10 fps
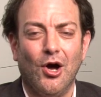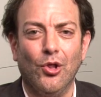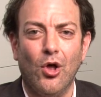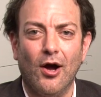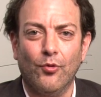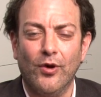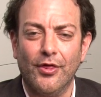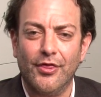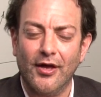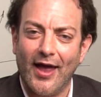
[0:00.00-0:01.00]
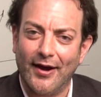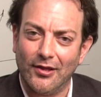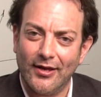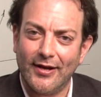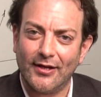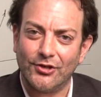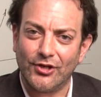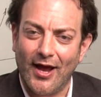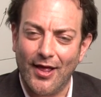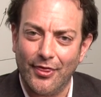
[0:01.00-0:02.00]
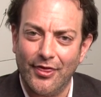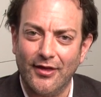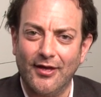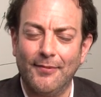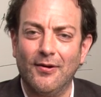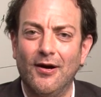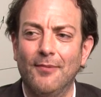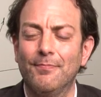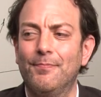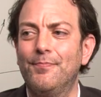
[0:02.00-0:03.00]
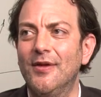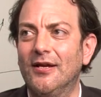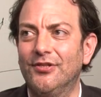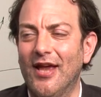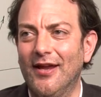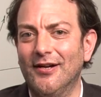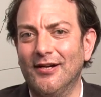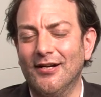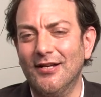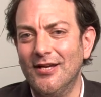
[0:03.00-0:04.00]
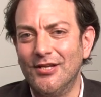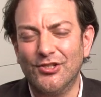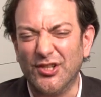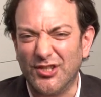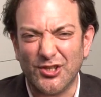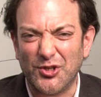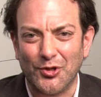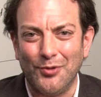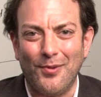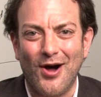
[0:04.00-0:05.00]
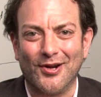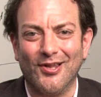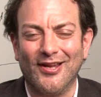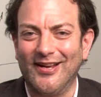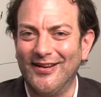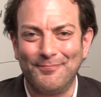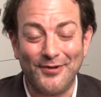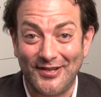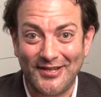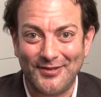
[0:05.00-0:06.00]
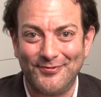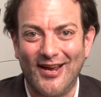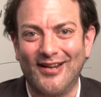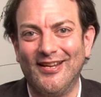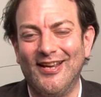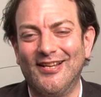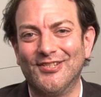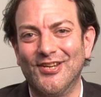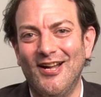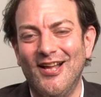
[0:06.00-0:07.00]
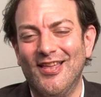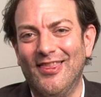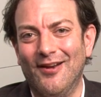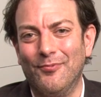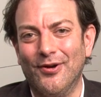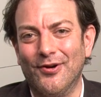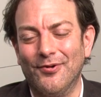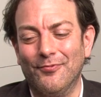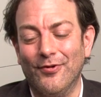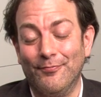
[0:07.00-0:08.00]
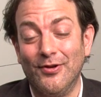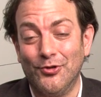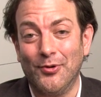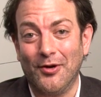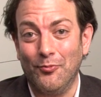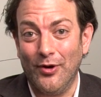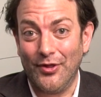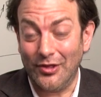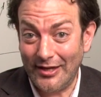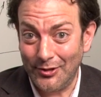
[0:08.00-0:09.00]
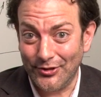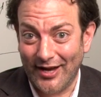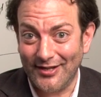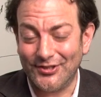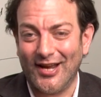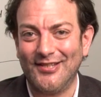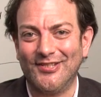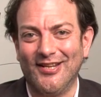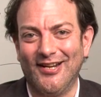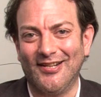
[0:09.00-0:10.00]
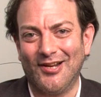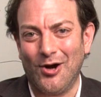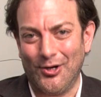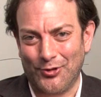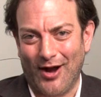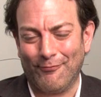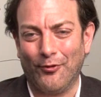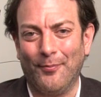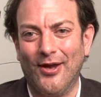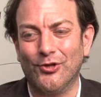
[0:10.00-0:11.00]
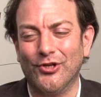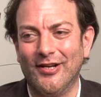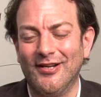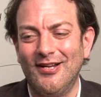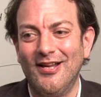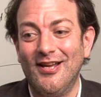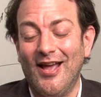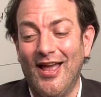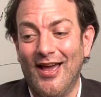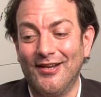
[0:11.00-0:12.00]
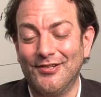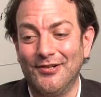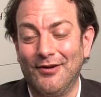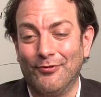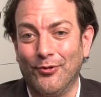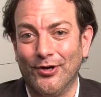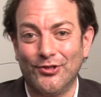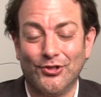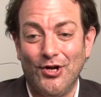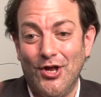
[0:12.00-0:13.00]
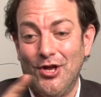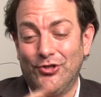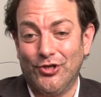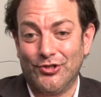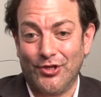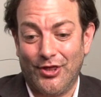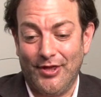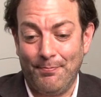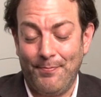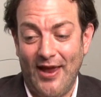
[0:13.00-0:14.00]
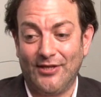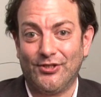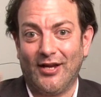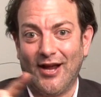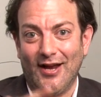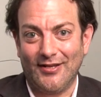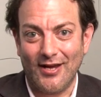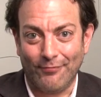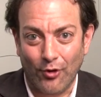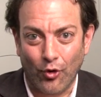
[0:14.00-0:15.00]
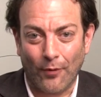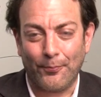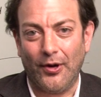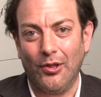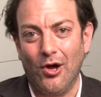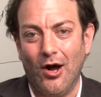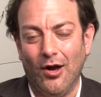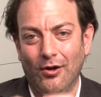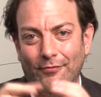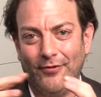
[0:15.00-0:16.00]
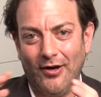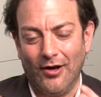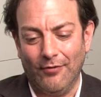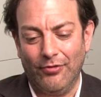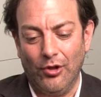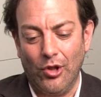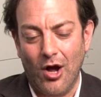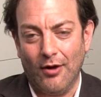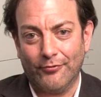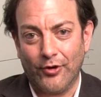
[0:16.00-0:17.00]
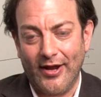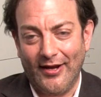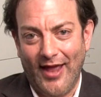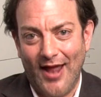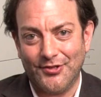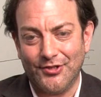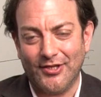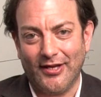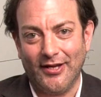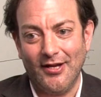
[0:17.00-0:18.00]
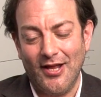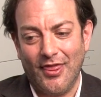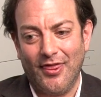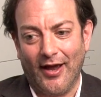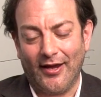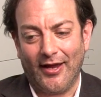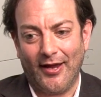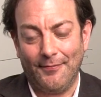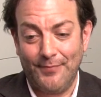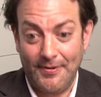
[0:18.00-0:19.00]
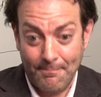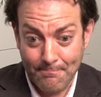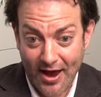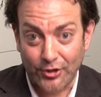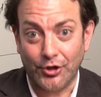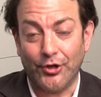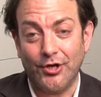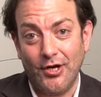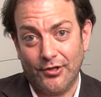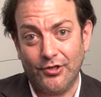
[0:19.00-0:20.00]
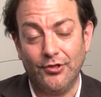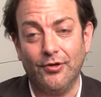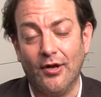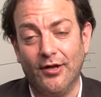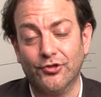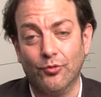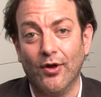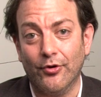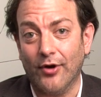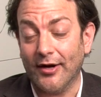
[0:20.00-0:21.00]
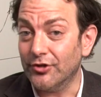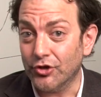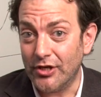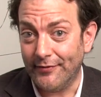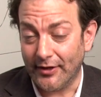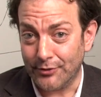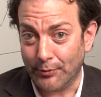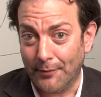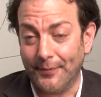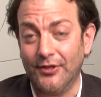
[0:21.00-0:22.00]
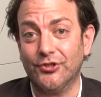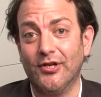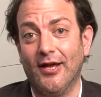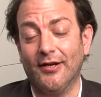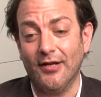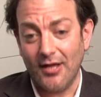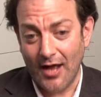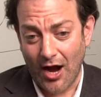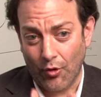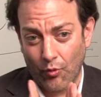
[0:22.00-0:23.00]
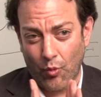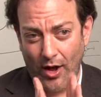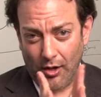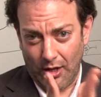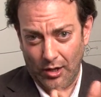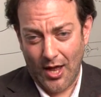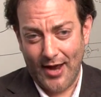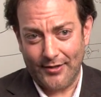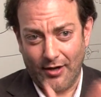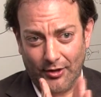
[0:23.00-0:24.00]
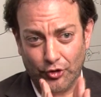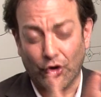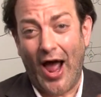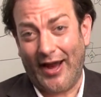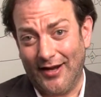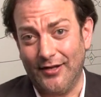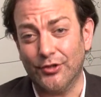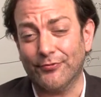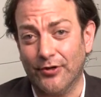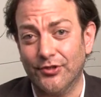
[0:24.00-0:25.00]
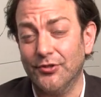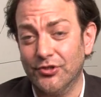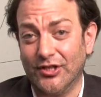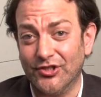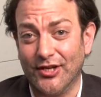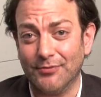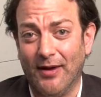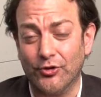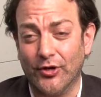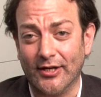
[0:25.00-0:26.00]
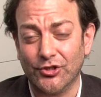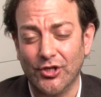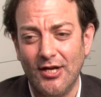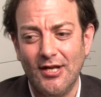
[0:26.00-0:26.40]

along with analytics and the um, big data, statistical modeling, and predictive techniques that we're, we've been doing with legal data sets and contract formation, and of course, just the basic idea of corporate law, of, uh, of the law of creating an entity that can be measured to, as to whether or not it's achieving its purpose and how well aligned and on track it is for success metrics.